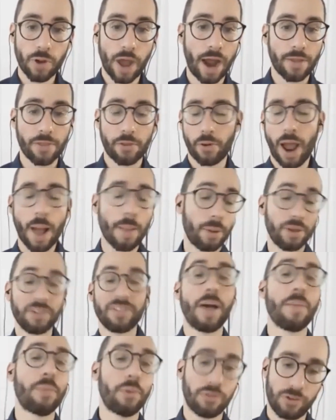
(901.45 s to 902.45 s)
not, they're, it's
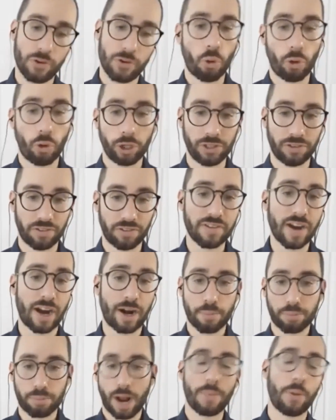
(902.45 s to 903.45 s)
apples and oranges. It's not a
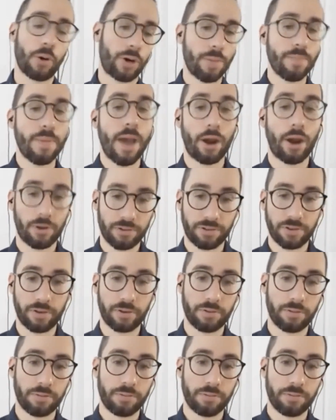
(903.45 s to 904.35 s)
proper comparison.